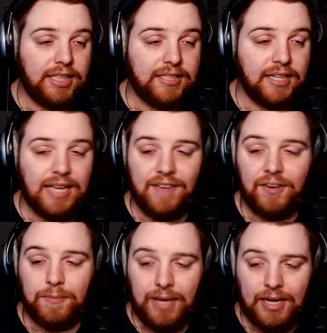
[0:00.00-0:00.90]
Lisa,
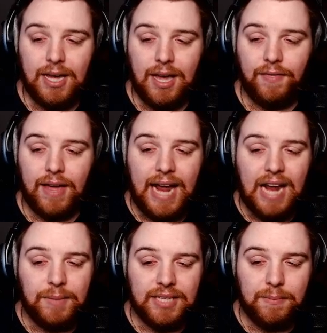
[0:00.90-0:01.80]
giving me that
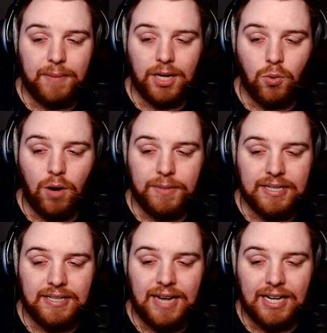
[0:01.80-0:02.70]
enemies hit by
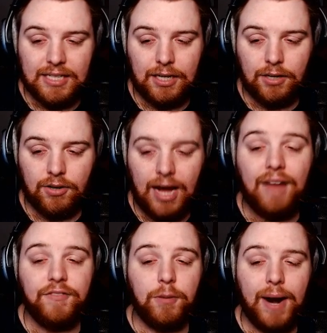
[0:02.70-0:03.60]
Guaba's attacks and
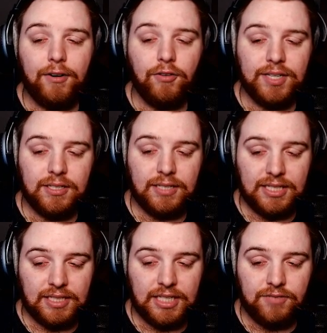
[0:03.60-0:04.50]
have their pyro
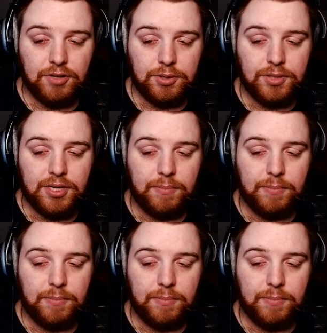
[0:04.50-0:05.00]
resistance reduced